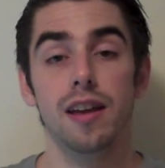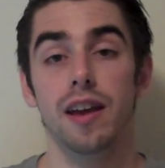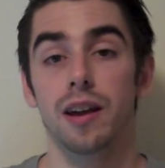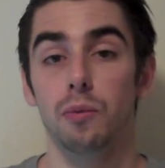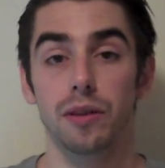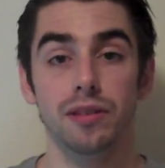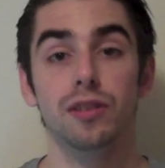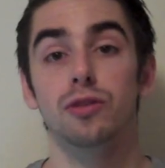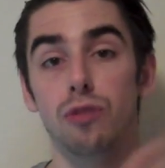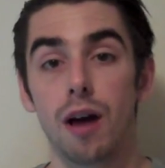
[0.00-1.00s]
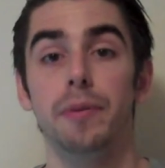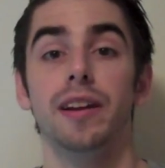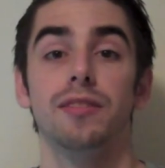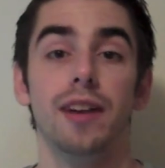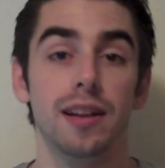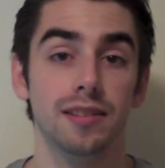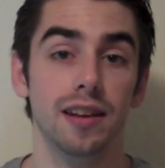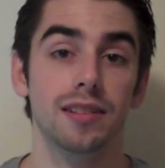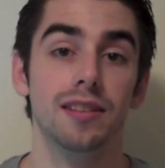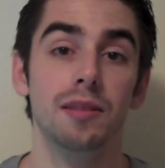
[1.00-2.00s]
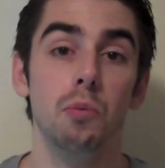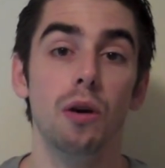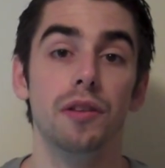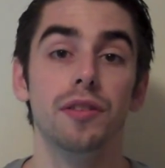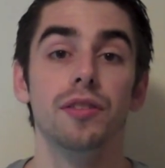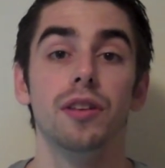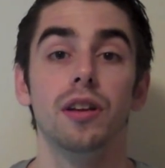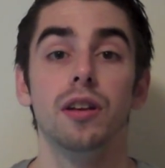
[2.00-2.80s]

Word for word: And it wasn't dropping as fast as the ones,